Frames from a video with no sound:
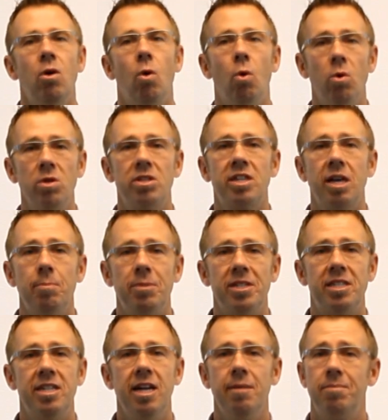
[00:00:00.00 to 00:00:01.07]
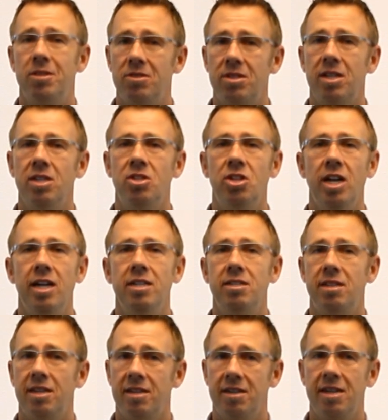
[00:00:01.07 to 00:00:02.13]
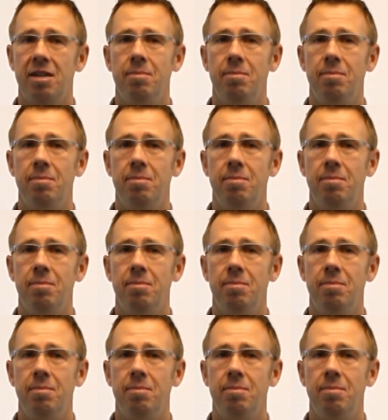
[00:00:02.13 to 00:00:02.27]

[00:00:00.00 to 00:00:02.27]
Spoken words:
or skip a step, there's a good chance that you're going